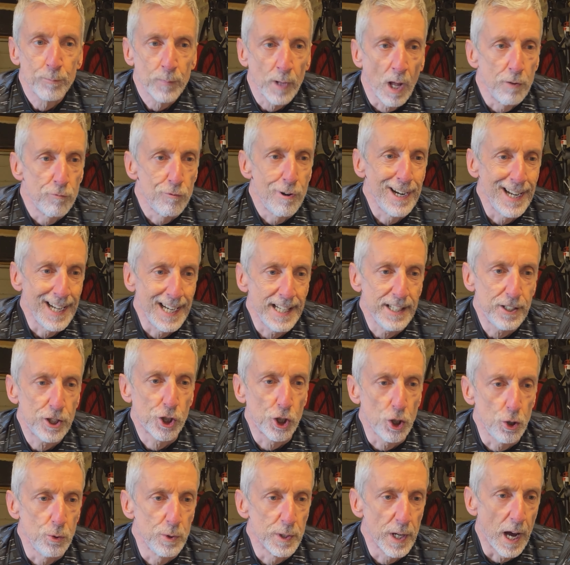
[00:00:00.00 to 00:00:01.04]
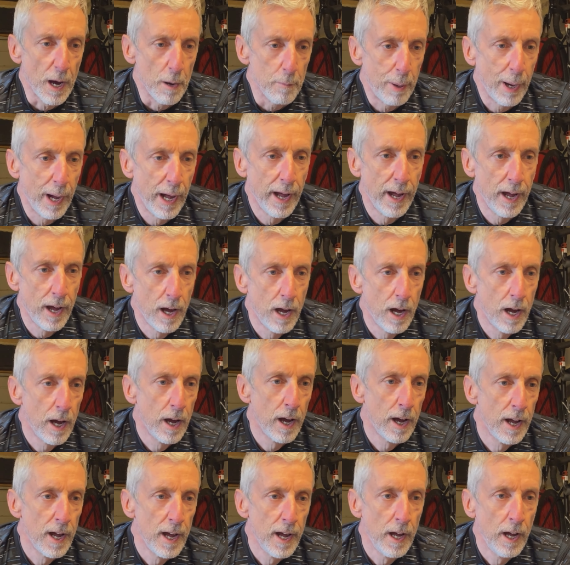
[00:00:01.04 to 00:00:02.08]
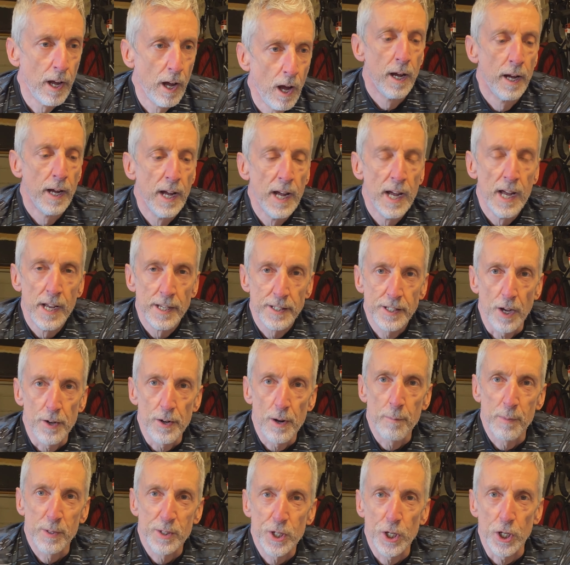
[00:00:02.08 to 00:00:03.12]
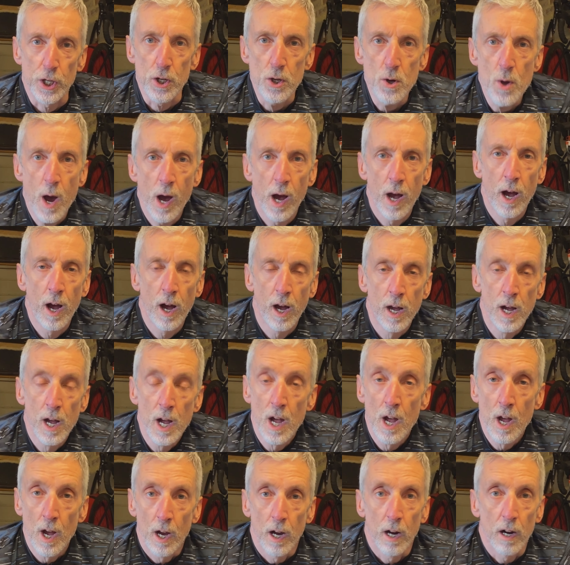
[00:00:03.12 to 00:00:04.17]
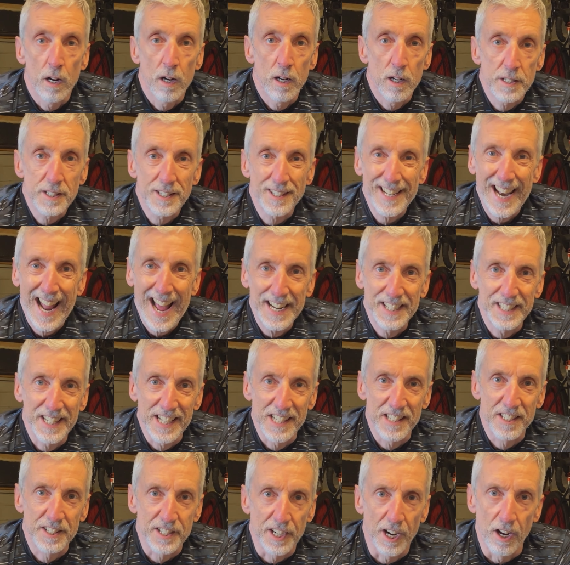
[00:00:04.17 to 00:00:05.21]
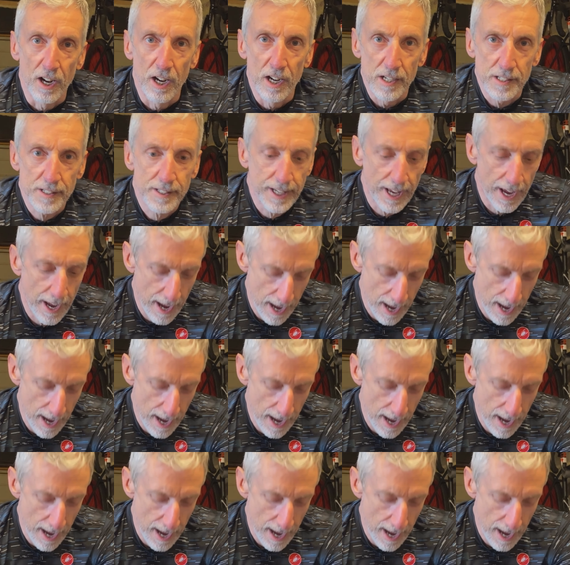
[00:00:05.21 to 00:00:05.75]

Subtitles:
really tuned up. So number 2 are standing starts.